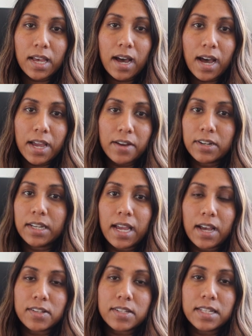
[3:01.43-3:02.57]
they're hiring
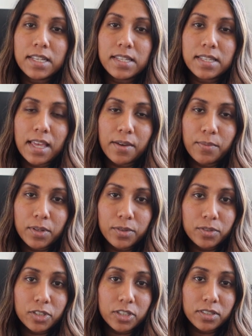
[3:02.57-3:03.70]
counsellors, they
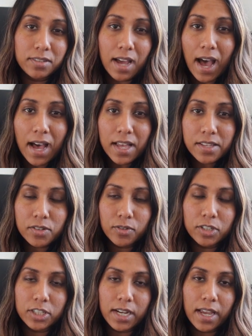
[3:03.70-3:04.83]
will ask
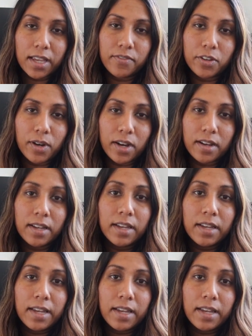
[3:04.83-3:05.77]
or check if you are